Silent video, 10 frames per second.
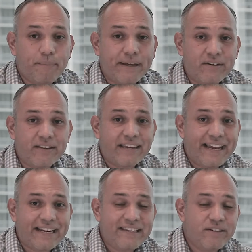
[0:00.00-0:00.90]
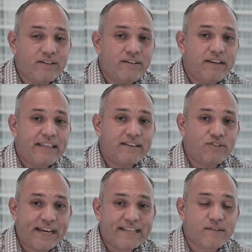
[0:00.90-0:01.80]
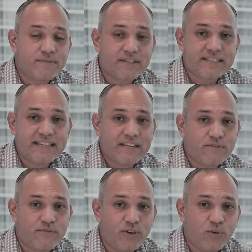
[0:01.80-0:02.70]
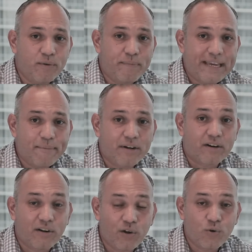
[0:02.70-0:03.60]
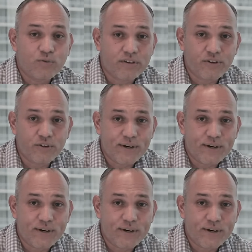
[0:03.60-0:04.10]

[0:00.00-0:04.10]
better the likelihood and the chance of success for you to be able to close on your